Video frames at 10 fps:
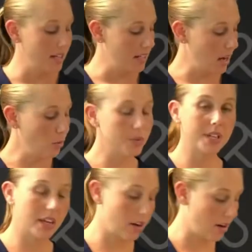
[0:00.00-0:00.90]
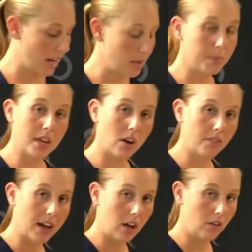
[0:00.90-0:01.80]
Now we'll take our APL
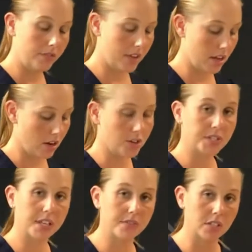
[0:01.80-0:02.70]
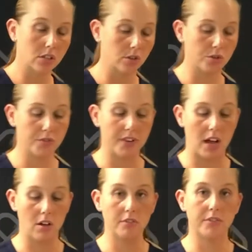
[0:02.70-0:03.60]
valve and our safety occlusion
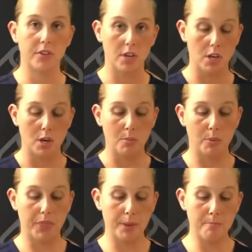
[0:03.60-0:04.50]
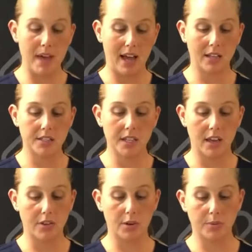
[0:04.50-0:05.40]
valve, put them back
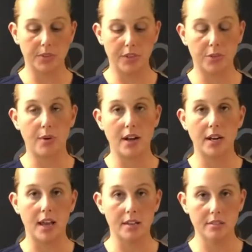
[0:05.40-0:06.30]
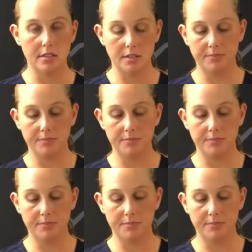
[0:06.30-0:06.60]
together with the threaded end,